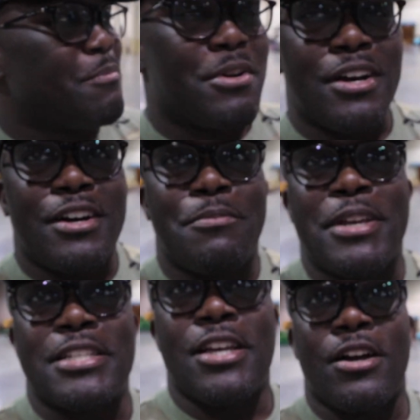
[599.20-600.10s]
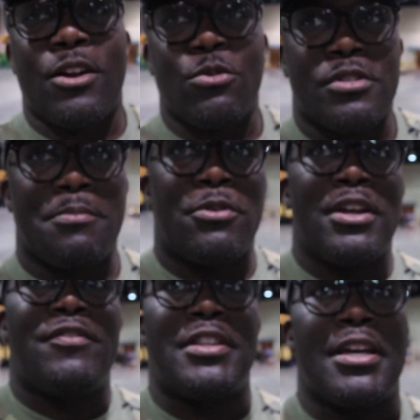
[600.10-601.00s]
But I'm gonna get y'all a close up on
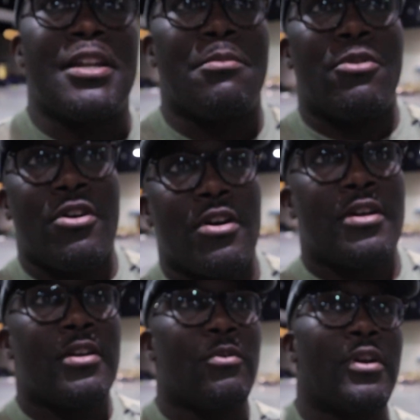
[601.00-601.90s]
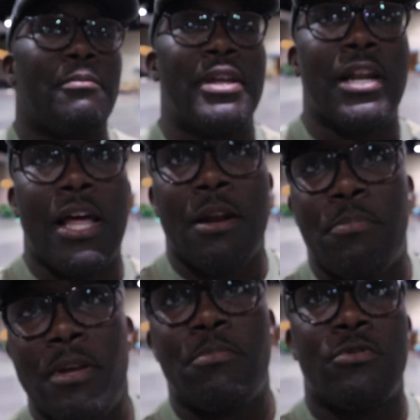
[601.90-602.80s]
everything tomorrow. We're gonna meet a lot of
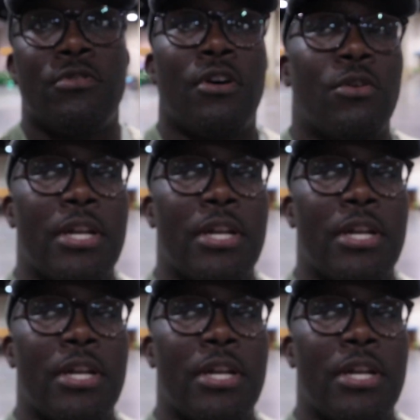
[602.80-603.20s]
people on